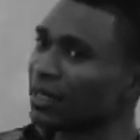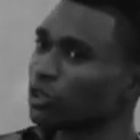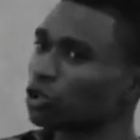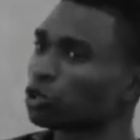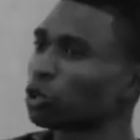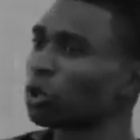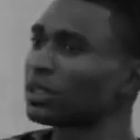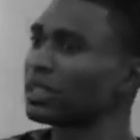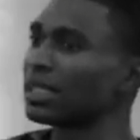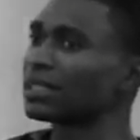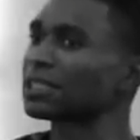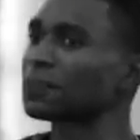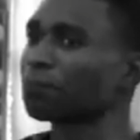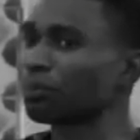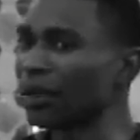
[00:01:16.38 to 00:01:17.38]
begins to
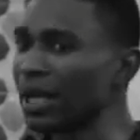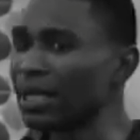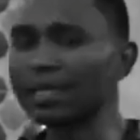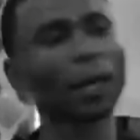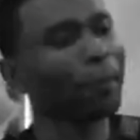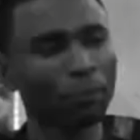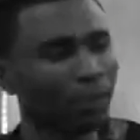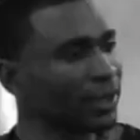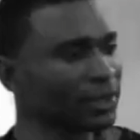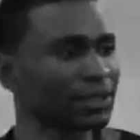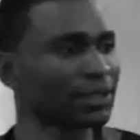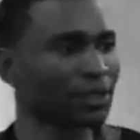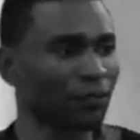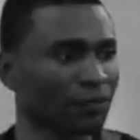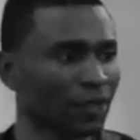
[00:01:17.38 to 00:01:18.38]
display the
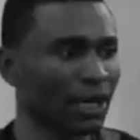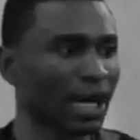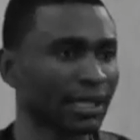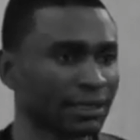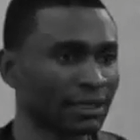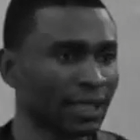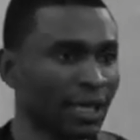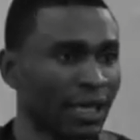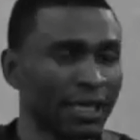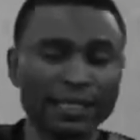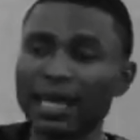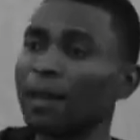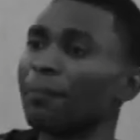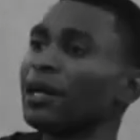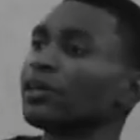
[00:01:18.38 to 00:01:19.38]
person of
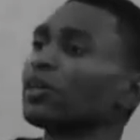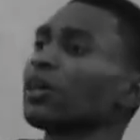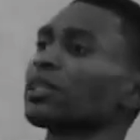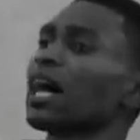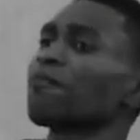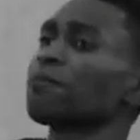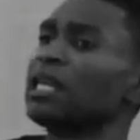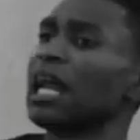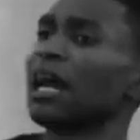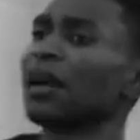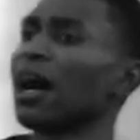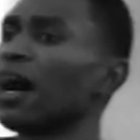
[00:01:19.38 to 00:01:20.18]
Christ. They may not have been